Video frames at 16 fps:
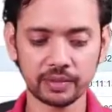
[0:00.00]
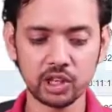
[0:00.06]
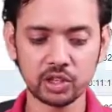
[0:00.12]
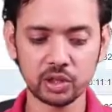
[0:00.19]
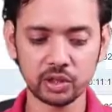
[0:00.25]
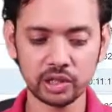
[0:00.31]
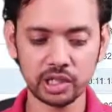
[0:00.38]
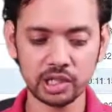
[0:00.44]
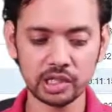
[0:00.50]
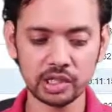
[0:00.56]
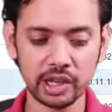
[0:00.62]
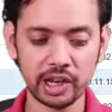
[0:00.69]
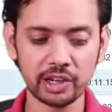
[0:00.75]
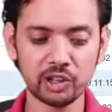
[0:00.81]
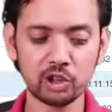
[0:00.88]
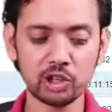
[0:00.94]
So this
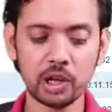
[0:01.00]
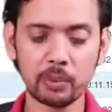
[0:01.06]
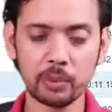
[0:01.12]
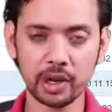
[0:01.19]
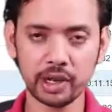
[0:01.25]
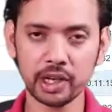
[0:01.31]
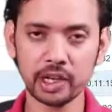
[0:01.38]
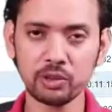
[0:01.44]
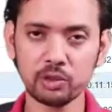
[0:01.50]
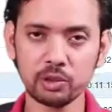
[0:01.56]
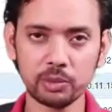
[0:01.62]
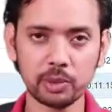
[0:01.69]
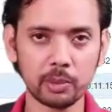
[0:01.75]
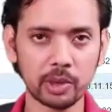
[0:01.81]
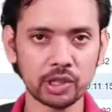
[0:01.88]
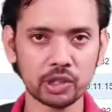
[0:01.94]
EdYoda bucket would be
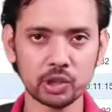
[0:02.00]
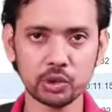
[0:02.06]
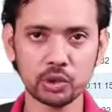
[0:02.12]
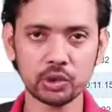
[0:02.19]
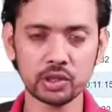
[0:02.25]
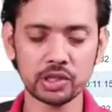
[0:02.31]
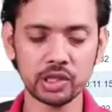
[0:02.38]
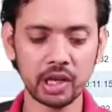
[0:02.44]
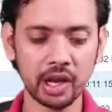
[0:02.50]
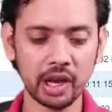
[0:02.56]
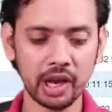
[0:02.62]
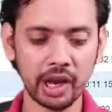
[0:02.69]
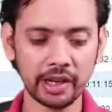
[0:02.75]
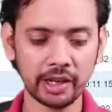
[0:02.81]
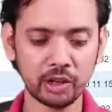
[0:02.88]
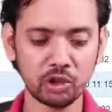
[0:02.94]
my source
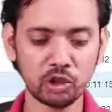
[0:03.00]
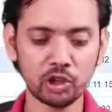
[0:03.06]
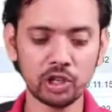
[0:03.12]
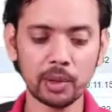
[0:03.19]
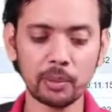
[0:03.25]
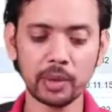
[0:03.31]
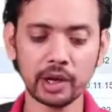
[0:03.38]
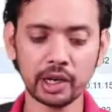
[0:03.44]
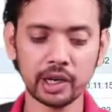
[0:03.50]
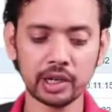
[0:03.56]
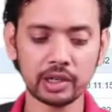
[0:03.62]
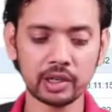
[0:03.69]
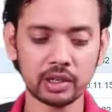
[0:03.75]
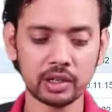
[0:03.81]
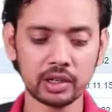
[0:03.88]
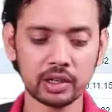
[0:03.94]
and EdYoda bucket
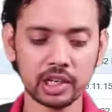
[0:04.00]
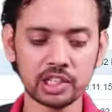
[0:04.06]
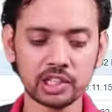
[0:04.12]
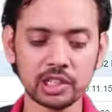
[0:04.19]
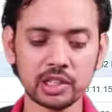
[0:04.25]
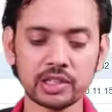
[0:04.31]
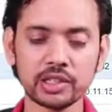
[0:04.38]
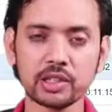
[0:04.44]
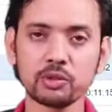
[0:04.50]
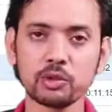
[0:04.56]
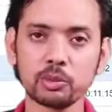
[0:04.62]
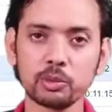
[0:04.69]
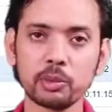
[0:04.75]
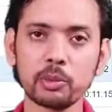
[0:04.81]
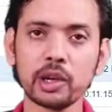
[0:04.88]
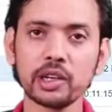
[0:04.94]
destination would
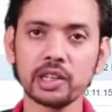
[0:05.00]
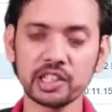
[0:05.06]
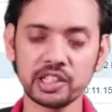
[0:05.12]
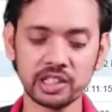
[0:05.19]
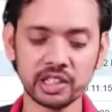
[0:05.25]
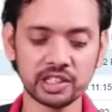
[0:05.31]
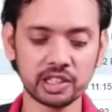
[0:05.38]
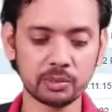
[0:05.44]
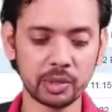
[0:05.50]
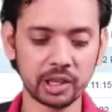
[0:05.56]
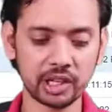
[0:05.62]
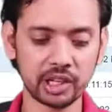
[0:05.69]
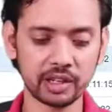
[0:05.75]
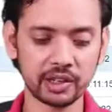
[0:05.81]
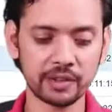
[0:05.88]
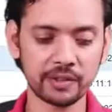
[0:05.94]
be my destination bucket.